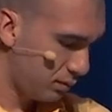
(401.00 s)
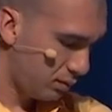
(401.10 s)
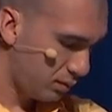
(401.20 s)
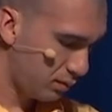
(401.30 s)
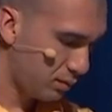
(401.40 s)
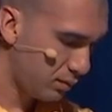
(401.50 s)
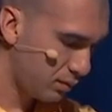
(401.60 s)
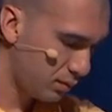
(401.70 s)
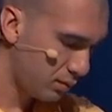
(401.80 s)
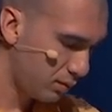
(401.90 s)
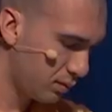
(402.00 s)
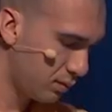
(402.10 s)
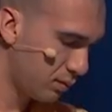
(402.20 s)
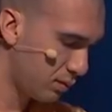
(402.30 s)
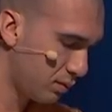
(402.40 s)

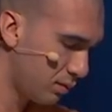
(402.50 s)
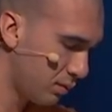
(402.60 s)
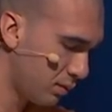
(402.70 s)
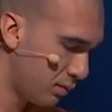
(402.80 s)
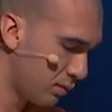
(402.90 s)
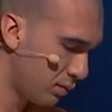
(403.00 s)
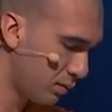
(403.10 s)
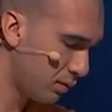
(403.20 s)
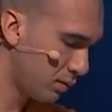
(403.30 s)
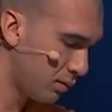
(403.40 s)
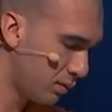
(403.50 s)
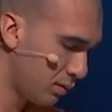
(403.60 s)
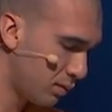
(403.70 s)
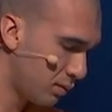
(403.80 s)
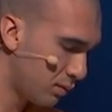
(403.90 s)

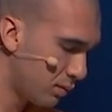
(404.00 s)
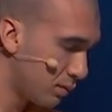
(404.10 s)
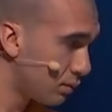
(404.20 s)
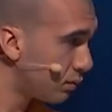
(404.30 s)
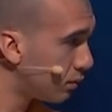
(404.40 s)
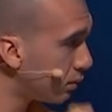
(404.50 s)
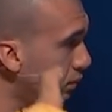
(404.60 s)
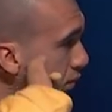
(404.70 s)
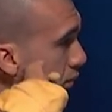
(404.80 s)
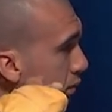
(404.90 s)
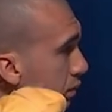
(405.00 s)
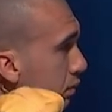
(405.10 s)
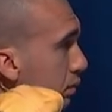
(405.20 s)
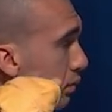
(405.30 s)
(not speaking)